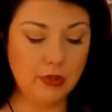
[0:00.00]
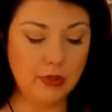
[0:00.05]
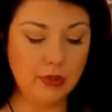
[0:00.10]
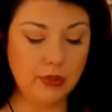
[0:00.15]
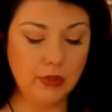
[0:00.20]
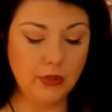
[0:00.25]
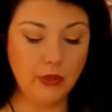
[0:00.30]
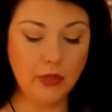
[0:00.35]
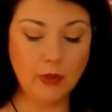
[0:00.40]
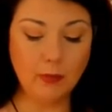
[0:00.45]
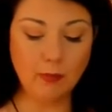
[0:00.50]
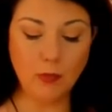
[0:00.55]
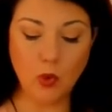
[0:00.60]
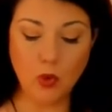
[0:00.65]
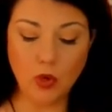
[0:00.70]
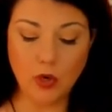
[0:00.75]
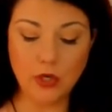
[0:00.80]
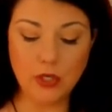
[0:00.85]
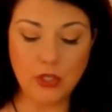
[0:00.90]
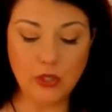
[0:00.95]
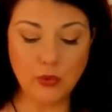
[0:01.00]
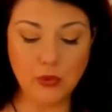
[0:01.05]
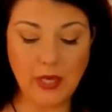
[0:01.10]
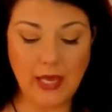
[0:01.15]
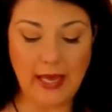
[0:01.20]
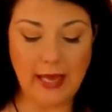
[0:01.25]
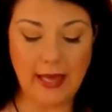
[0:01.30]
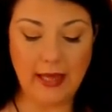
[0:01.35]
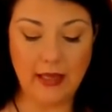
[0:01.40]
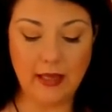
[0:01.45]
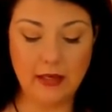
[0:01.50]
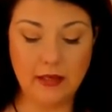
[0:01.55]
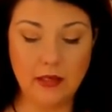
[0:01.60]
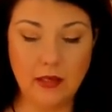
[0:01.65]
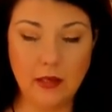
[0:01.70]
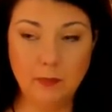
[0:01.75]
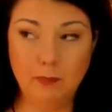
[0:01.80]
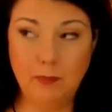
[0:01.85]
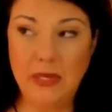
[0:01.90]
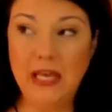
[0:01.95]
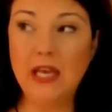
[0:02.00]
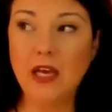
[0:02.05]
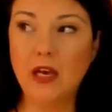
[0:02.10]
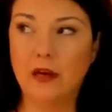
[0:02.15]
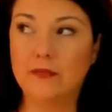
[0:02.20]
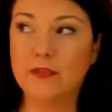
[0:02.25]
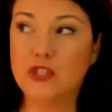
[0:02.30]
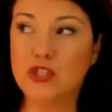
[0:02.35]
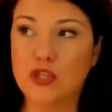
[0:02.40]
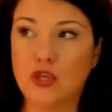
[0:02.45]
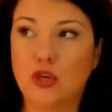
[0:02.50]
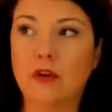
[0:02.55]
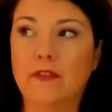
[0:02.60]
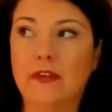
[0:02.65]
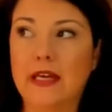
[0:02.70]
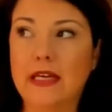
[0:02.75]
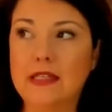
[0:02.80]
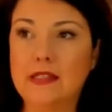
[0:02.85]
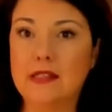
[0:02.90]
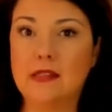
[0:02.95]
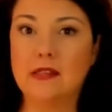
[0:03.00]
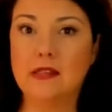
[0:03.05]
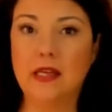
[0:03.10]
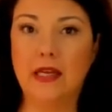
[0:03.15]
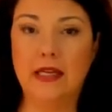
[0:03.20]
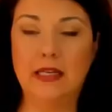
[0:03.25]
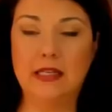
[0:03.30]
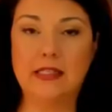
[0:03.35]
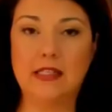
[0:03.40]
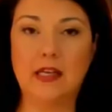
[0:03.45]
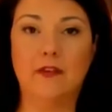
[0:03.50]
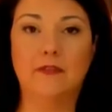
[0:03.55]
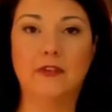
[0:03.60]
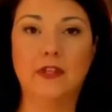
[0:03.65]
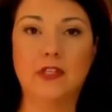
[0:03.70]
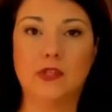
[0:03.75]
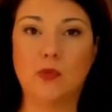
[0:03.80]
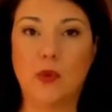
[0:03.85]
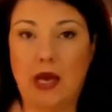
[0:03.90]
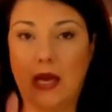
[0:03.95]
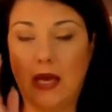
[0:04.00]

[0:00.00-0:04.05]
the more you can be of service in a selfless way